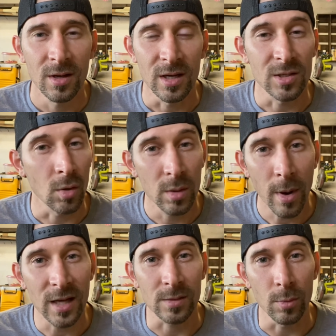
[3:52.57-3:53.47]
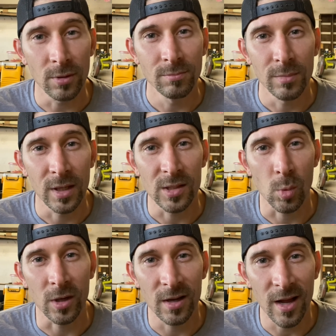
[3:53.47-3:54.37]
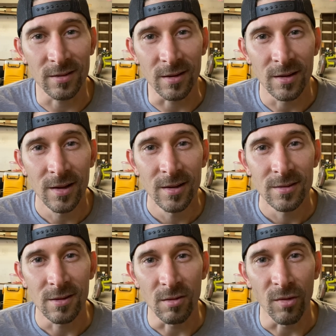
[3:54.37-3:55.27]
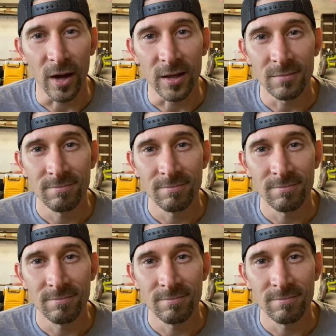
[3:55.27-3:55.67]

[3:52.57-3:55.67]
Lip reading: is only possible because we're connected to the vine.